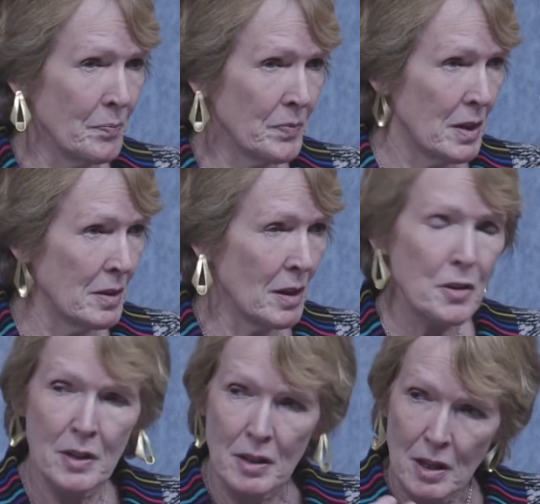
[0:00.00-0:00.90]
And I
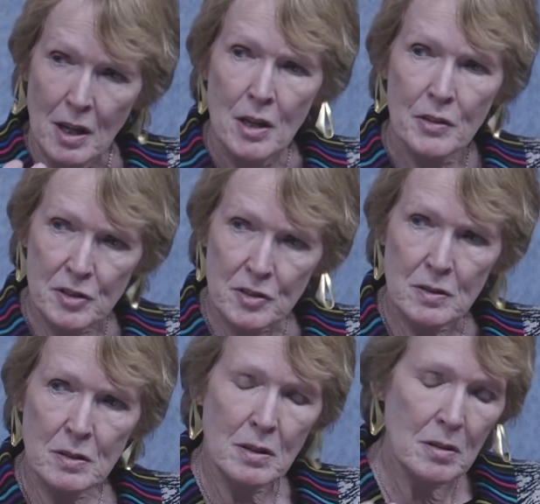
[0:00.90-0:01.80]
think this
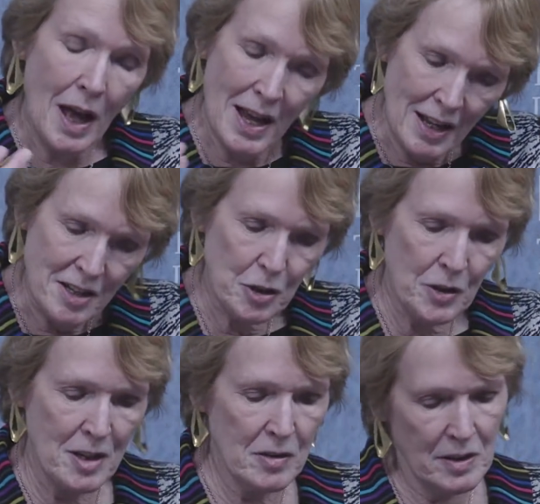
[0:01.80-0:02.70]
I like to
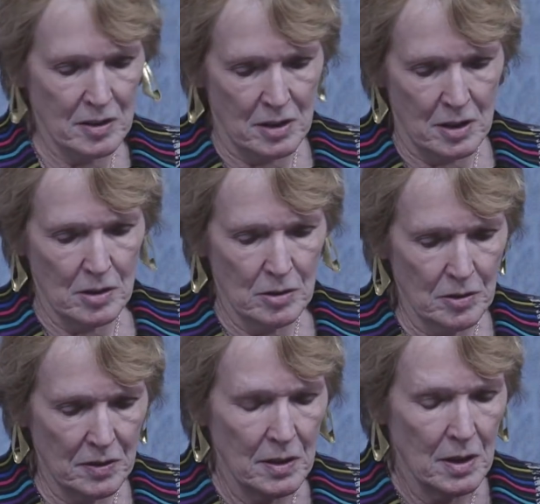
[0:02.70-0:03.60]
think these articles